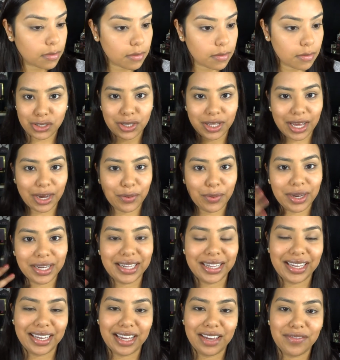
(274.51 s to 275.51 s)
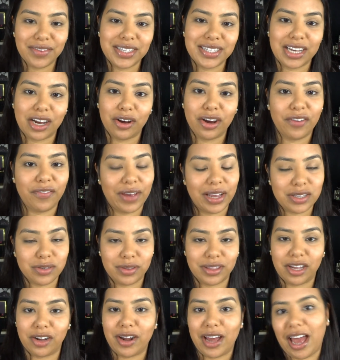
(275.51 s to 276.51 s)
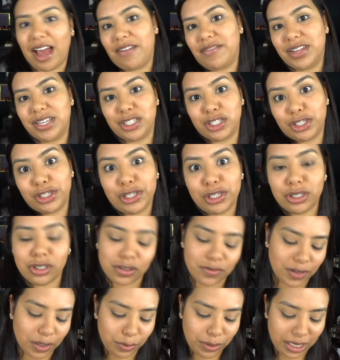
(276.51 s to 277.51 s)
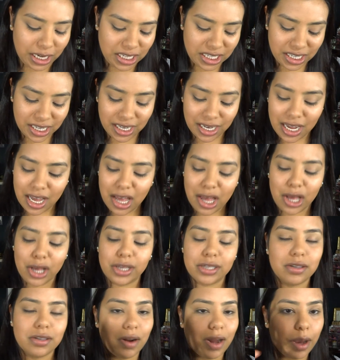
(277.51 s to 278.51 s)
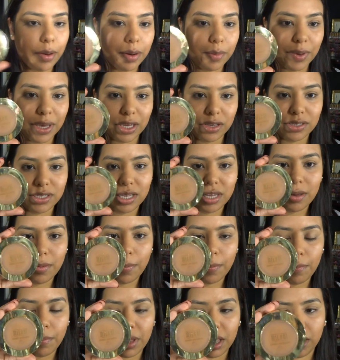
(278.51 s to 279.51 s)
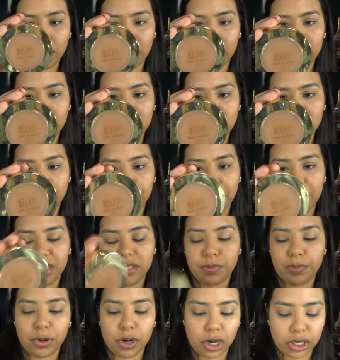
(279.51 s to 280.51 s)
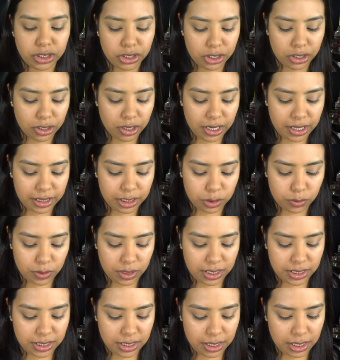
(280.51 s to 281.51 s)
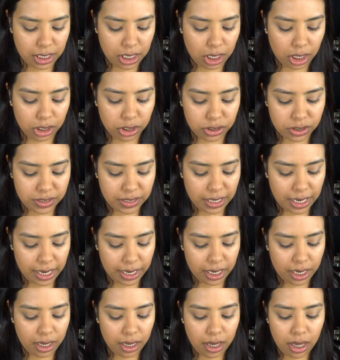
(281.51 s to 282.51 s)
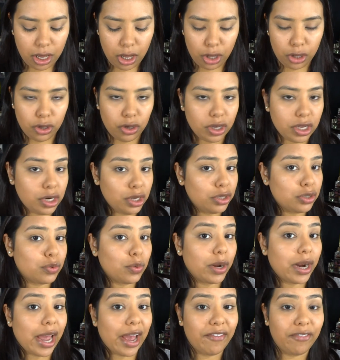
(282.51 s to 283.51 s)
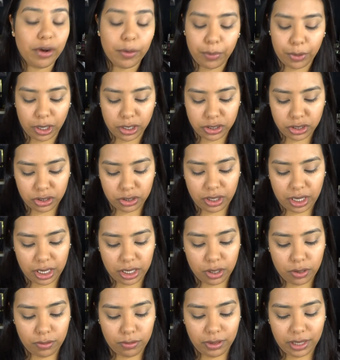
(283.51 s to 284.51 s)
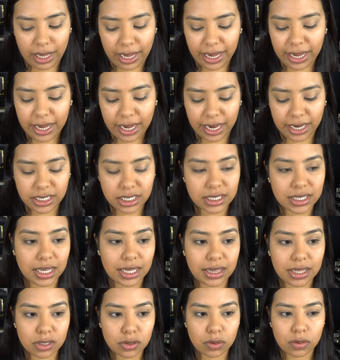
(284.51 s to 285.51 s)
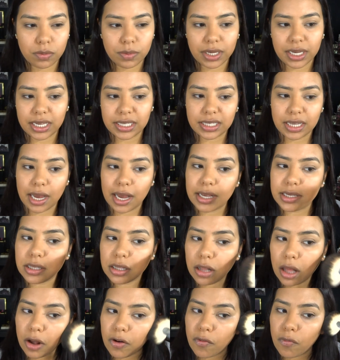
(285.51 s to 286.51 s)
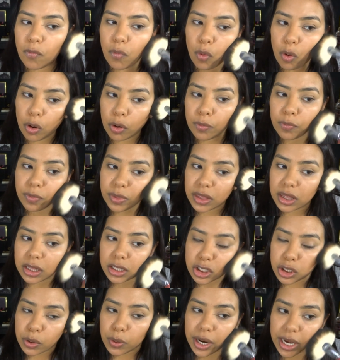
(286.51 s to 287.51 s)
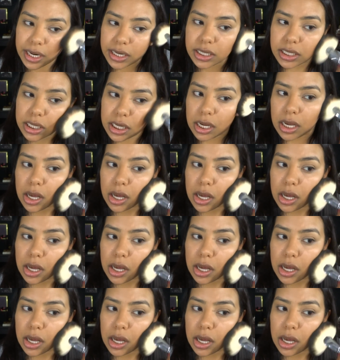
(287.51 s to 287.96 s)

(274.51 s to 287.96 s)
So that quickly evens out your face without having to use foundation. So now I'm going to be using Milani's Baked Bronzer, and this one is in the color Sienna. You can use whatever bronzer that you like. I just like this one because it has a lot of warmth to it.